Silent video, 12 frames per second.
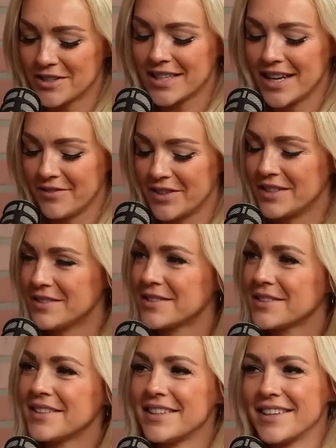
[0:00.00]
Evans.
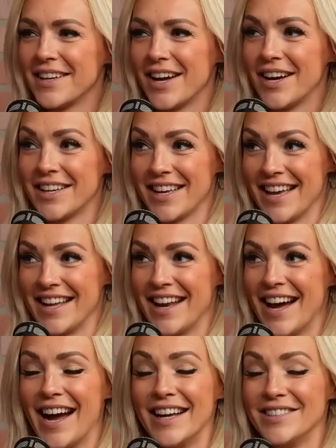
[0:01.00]
Again,
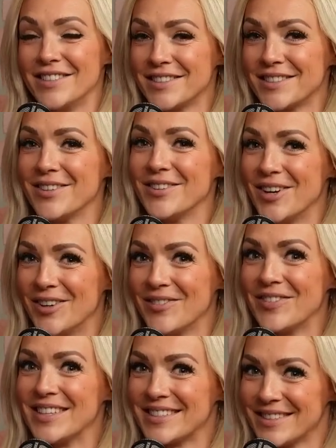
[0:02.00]
I just don't know
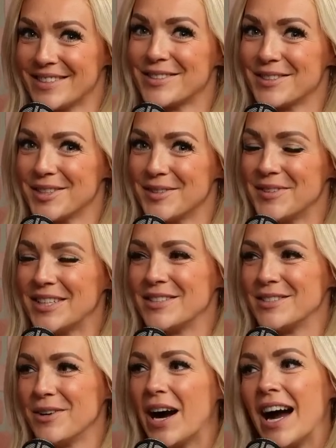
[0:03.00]
if this is true
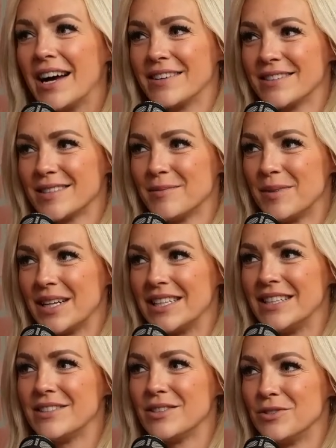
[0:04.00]
because you hired
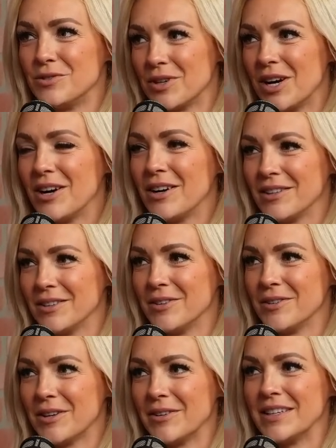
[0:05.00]
somebody to draw a
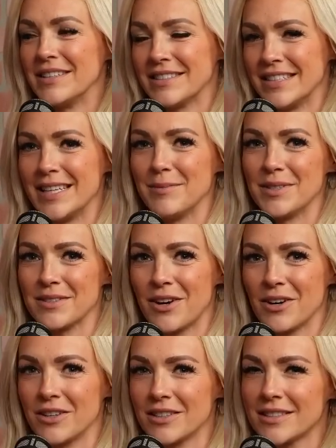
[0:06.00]
logo and his name is
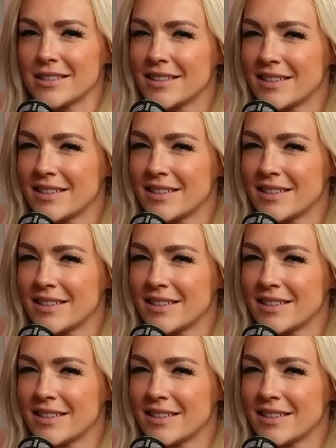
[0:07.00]
Art.